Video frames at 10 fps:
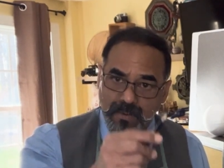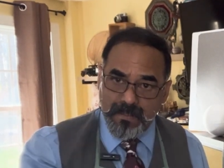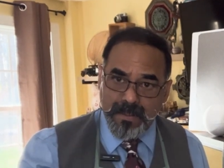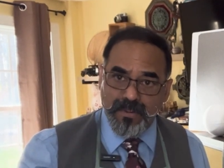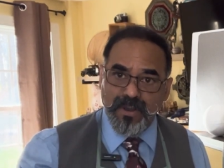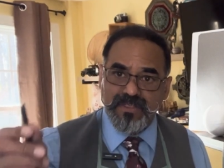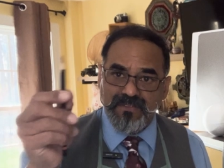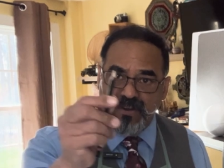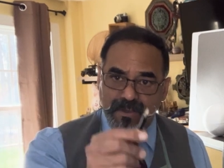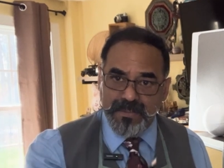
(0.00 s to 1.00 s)
Remember at
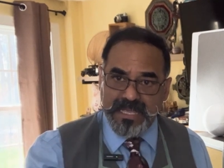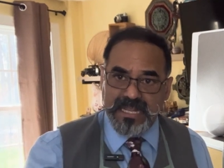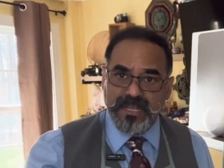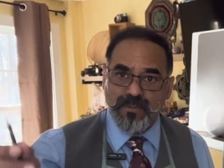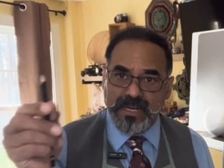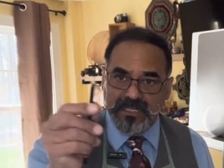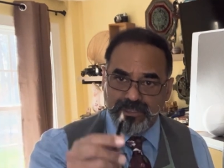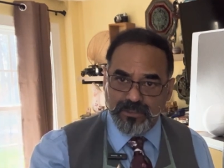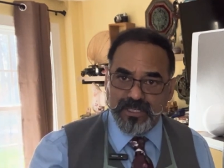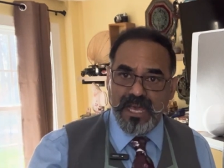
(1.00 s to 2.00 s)
the very beginning when I
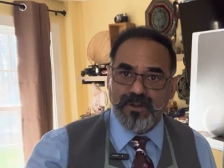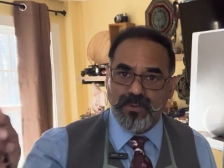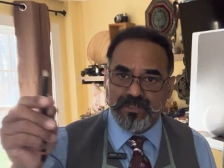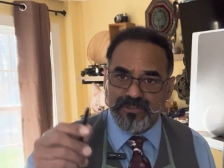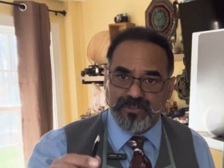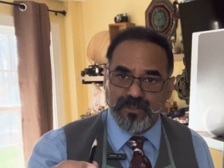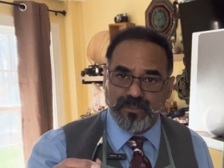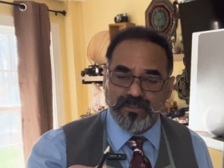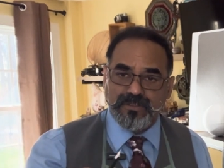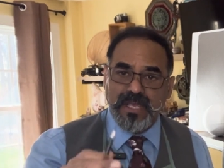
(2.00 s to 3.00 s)
showed you how to work the
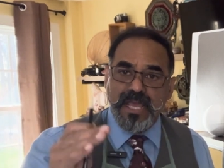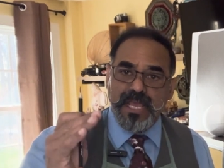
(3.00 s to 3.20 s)
circles,